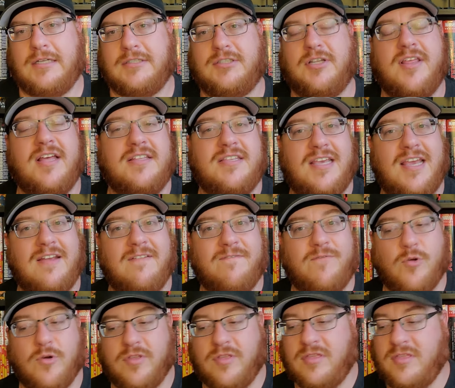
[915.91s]
So that's it
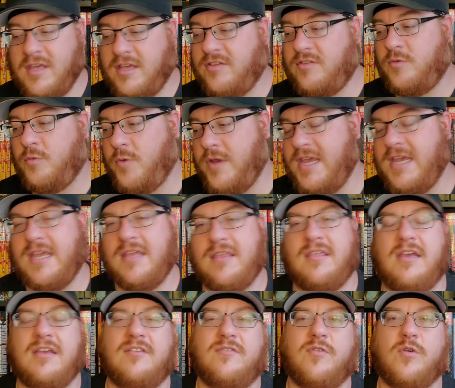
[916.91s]
for this week.
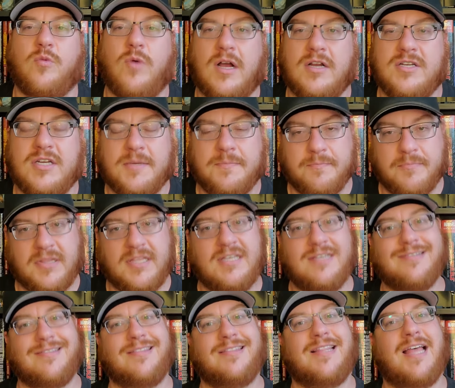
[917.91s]
Thanks for watching.
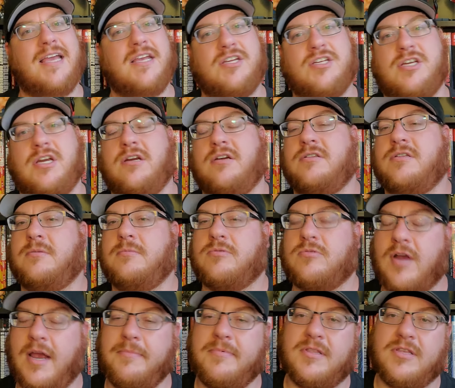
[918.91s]
Please like, share, and
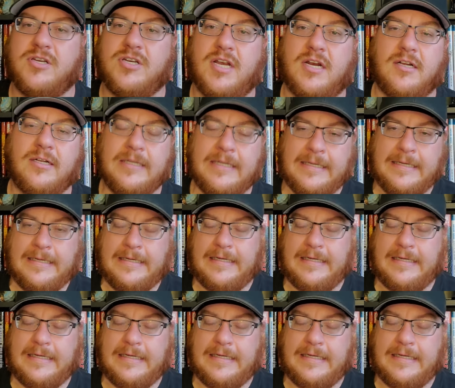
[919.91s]
subscribe to the channel.